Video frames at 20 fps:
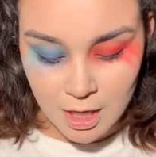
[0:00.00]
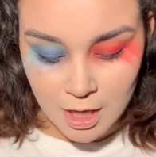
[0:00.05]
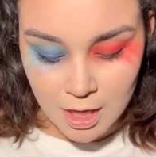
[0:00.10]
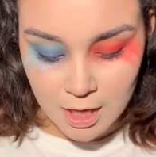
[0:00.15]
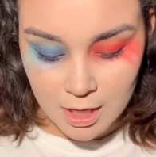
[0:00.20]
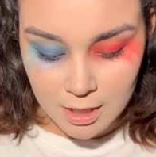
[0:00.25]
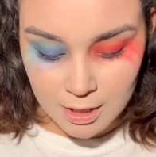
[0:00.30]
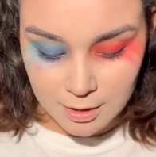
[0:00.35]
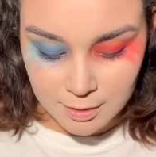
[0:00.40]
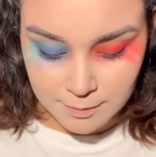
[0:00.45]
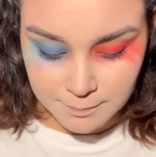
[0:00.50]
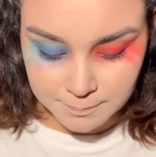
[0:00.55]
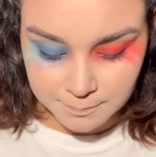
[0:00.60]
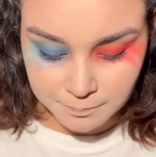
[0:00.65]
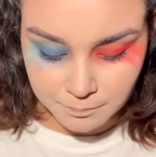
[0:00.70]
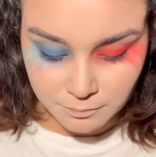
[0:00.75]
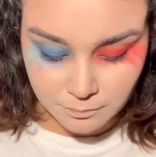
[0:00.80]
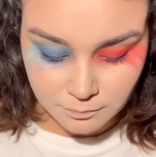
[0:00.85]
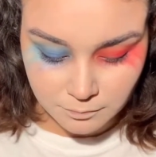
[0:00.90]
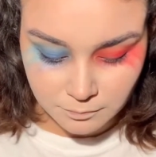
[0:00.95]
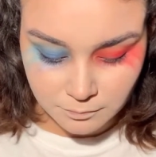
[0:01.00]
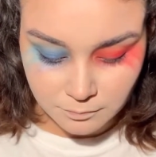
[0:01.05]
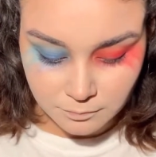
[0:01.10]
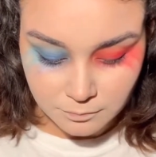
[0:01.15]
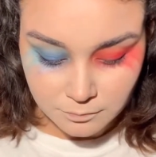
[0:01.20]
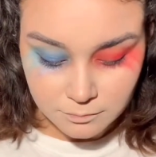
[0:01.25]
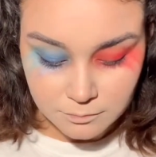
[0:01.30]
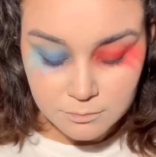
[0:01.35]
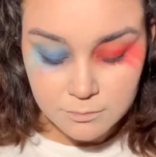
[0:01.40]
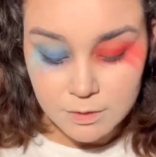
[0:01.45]

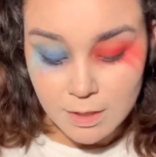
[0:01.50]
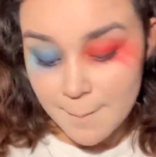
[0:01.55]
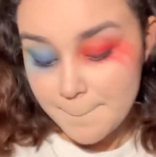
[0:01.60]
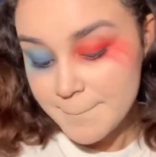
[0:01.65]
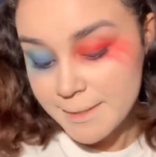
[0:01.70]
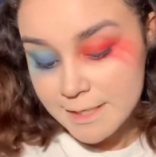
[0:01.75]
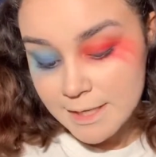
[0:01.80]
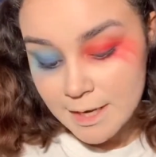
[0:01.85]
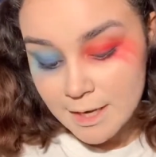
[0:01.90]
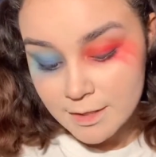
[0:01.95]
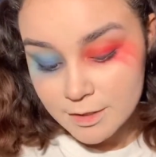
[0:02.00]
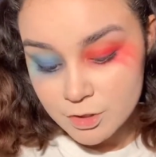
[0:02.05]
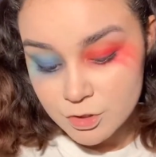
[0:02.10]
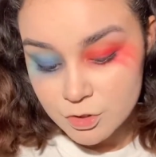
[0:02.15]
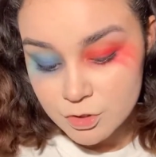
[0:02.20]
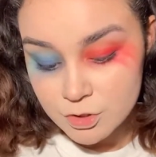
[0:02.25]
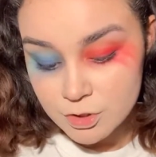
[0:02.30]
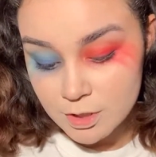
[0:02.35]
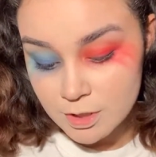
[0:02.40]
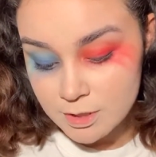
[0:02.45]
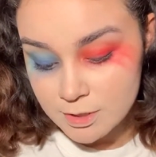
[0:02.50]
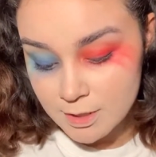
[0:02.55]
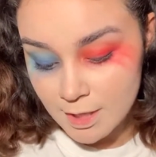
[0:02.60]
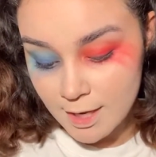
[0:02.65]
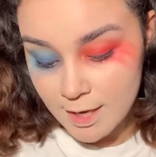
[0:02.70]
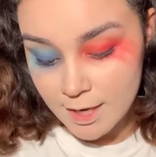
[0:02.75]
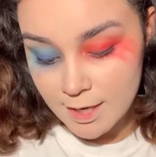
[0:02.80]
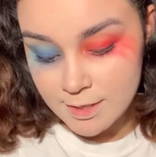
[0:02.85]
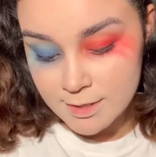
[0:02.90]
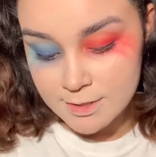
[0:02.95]
But yeah, this is
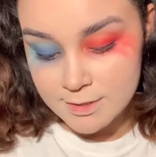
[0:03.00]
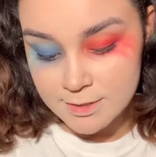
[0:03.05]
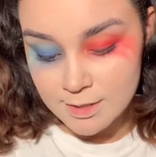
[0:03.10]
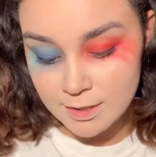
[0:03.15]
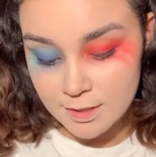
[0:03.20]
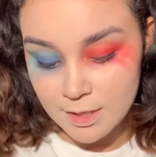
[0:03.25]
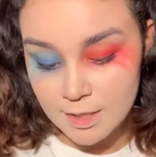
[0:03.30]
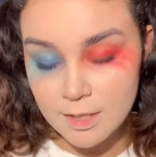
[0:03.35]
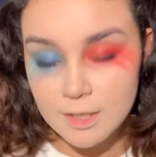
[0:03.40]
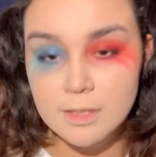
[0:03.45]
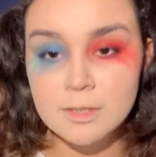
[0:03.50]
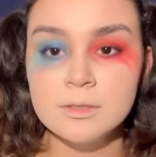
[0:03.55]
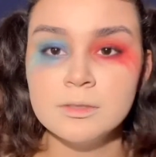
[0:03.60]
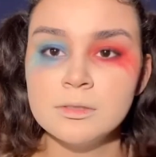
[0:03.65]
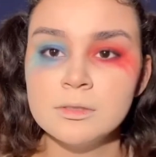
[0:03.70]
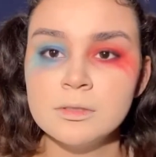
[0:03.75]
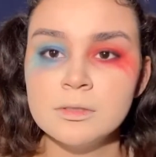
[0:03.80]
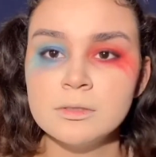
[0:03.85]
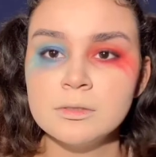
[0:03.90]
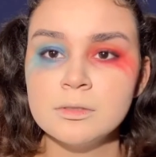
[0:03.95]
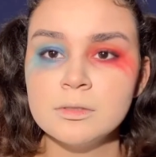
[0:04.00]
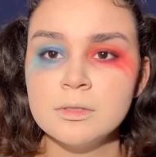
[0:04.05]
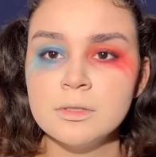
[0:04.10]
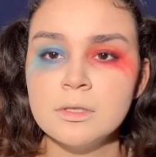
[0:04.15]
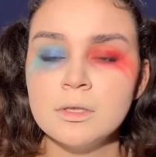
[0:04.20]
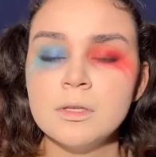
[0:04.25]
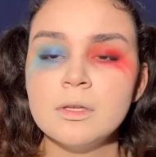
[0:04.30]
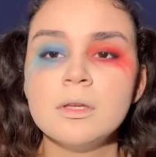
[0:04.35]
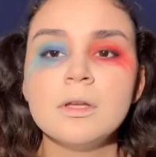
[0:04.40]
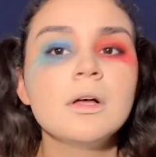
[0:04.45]
a Stilla
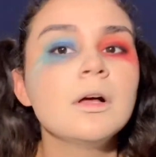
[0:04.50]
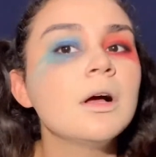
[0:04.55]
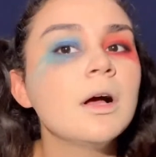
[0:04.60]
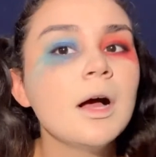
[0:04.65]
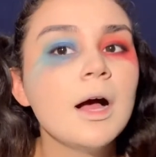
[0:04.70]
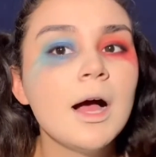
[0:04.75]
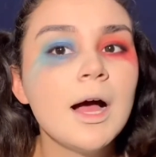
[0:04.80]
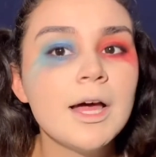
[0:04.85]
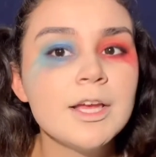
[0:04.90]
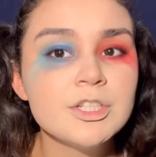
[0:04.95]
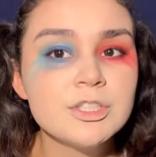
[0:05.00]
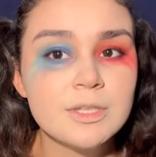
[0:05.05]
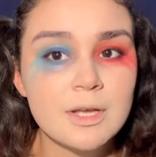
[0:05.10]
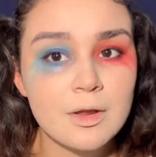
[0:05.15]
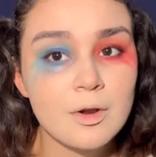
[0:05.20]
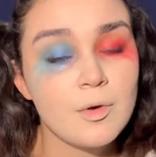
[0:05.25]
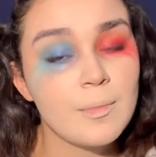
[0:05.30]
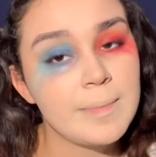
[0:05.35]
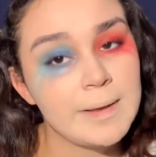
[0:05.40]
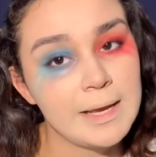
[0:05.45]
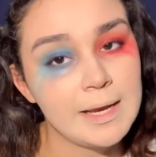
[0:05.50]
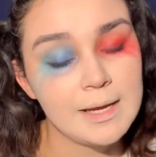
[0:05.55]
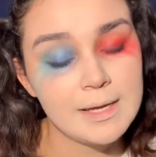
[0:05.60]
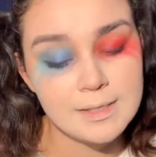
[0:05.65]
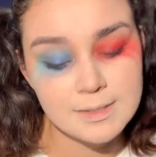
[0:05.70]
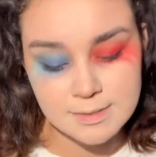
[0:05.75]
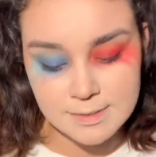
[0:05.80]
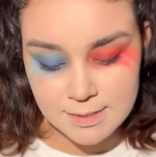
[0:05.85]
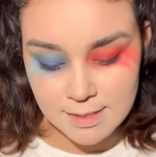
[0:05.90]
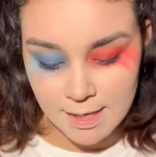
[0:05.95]
eyeshadow
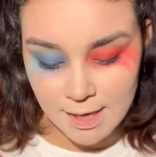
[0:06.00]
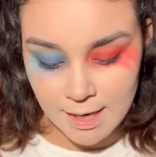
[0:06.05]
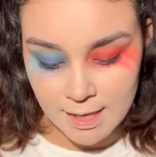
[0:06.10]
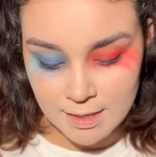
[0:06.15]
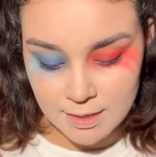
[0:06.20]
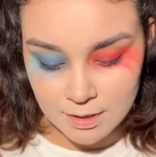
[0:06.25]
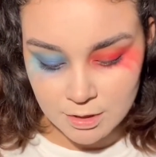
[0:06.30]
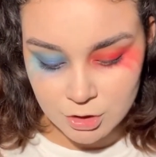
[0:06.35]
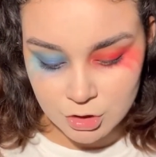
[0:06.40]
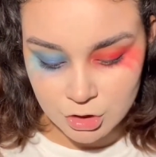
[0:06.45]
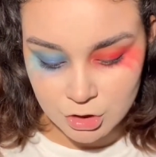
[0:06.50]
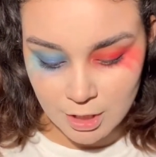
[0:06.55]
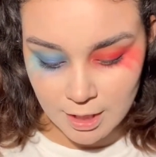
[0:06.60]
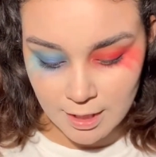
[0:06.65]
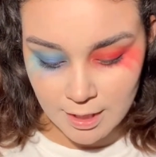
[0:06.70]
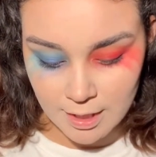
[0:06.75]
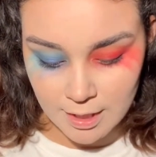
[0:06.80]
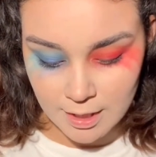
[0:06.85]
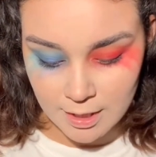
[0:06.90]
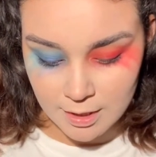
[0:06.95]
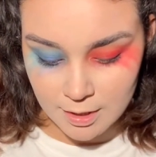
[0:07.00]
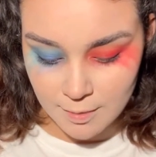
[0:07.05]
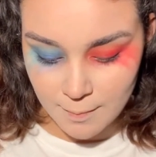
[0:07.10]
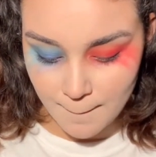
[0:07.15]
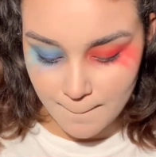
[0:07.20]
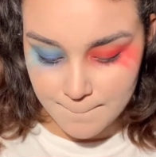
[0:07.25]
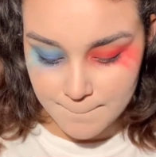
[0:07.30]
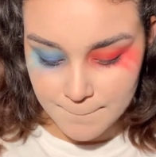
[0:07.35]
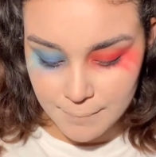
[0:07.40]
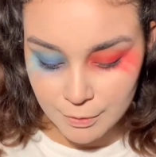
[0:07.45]
paint in the shade
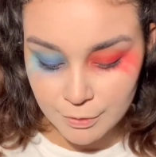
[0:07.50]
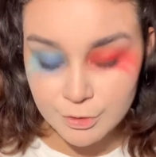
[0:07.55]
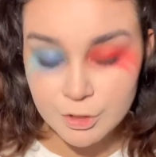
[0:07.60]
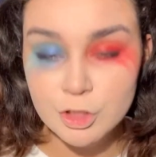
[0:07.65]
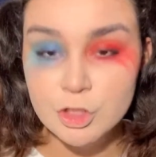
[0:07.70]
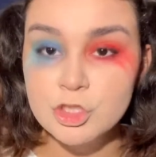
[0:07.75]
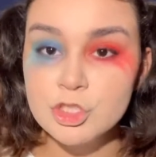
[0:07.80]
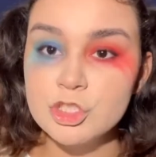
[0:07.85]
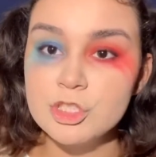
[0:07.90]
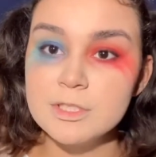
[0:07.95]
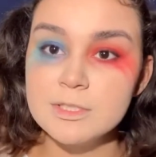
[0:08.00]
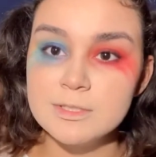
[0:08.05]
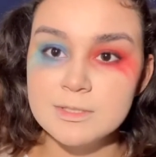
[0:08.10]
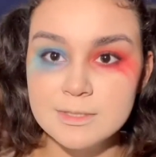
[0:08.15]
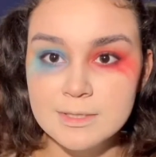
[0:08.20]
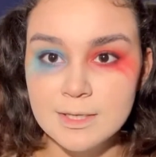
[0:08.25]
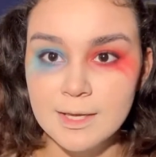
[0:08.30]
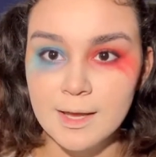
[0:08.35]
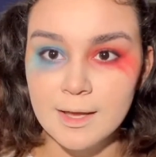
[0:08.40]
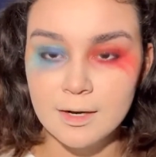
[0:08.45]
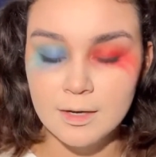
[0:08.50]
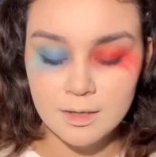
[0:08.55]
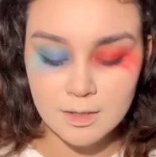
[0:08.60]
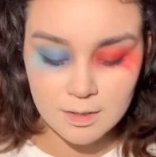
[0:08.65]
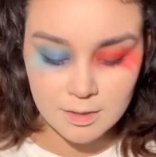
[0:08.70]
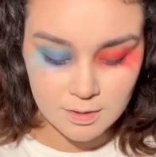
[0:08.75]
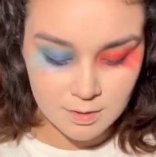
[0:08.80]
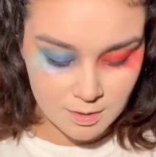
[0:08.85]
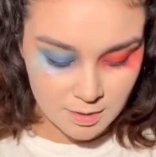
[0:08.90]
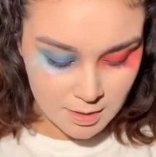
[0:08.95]
Burnished Sienna,
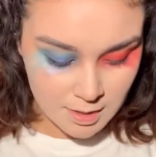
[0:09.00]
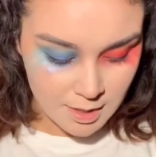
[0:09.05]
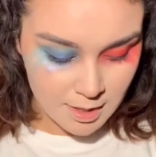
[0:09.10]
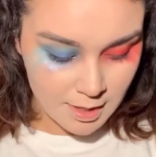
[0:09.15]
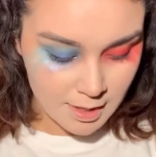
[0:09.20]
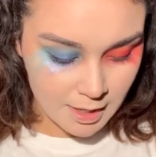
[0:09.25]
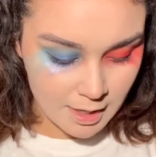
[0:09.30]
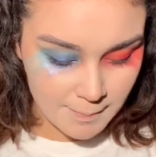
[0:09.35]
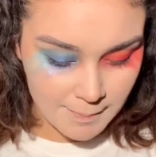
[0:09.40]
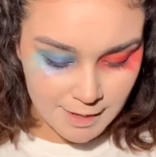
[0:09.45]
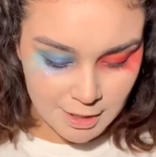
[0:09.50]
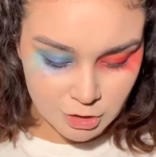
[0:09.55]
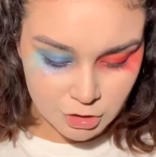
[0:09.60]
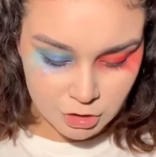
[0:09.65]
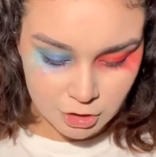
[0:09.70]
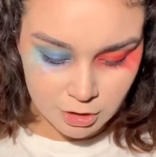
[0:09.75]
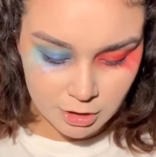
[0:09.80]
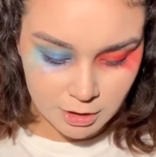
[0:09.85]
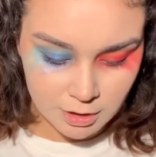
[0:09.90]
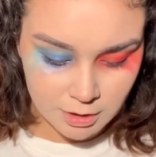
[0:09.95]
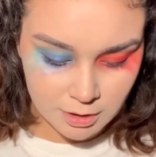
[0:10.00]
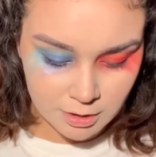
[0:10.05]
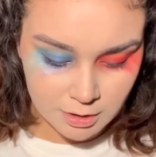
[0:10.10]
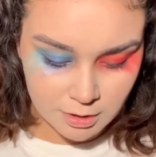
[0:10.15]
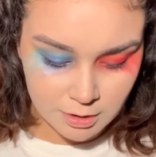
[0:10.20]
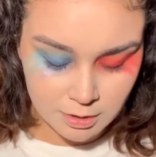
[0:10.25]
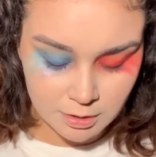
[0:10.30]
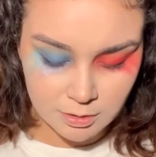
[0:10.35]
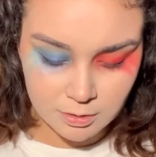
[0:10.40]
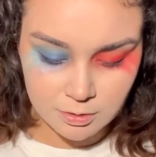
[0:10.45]
and I'm actually
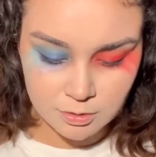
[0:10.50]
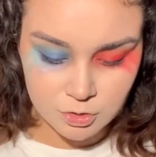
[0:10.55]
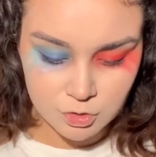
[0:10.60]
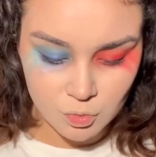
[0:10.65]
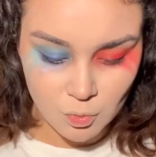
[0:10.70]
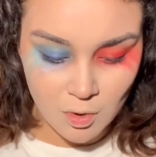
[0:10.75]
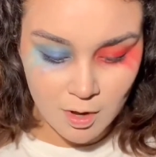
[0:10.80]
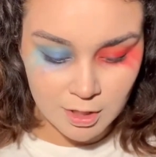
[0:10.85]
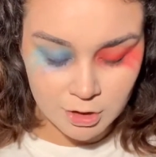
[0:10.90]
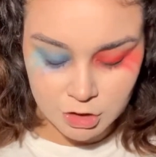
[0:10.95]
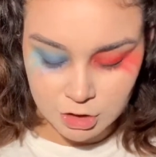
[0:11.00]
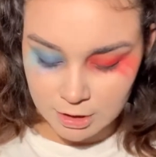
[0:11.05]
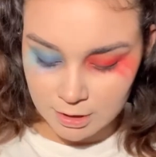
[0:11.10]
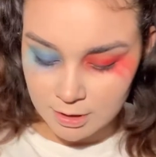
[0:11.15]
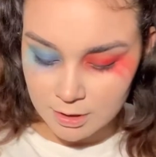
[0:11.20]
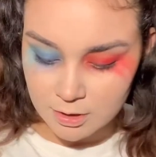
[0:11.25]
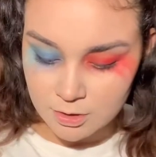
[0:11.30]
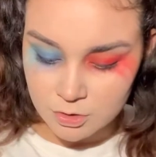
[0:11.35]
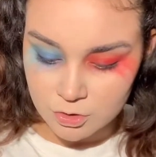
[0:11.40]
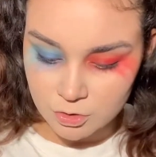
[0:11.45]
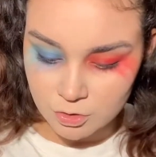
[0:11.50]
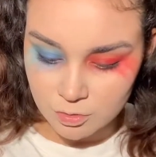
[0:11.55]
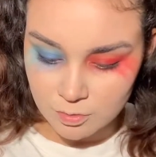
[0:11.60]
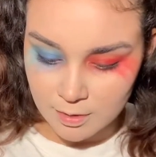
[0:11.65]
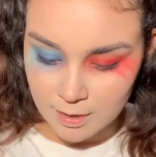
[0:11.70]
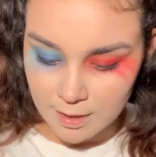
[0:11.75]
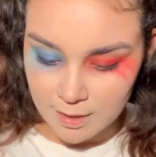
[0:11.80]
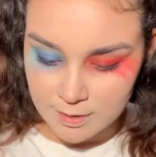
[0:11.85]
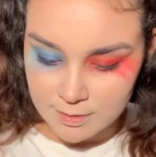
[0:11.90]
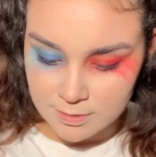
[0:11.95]
gonna swatch it so you
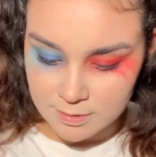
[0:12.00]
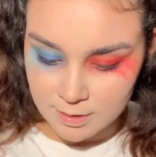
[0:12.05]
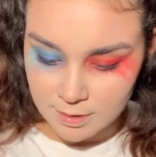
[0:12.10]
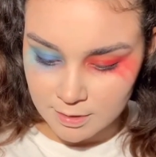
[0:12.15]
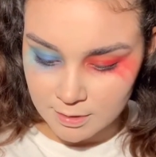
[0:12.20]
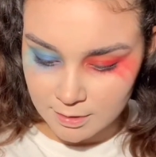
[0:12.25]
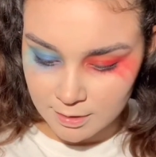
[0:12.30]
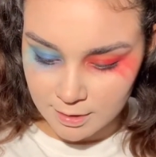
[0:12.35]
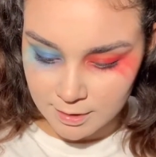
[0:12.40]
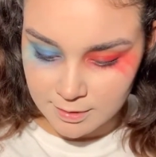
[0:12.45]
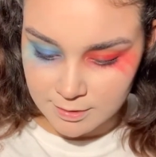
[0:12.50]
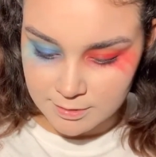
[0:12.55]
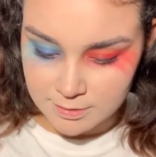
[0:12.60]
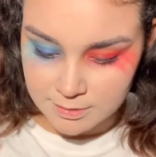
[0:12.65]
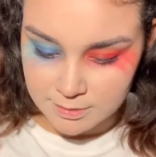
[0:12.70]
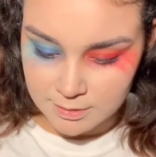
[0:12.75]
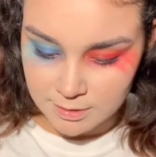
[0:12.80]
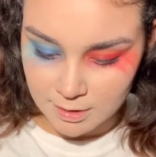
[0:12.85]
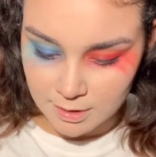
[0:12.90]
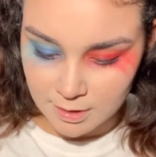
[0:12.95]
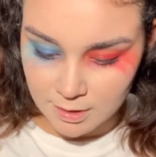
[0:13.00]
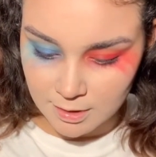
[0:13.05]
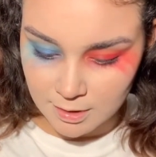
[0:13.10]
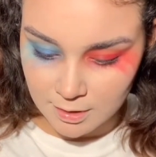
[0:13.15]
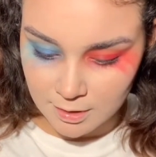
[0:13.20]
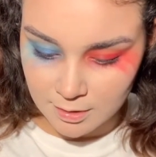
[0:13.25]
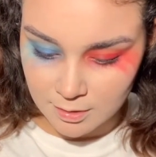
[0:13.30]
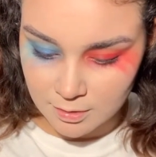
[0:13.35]
guys can kind of see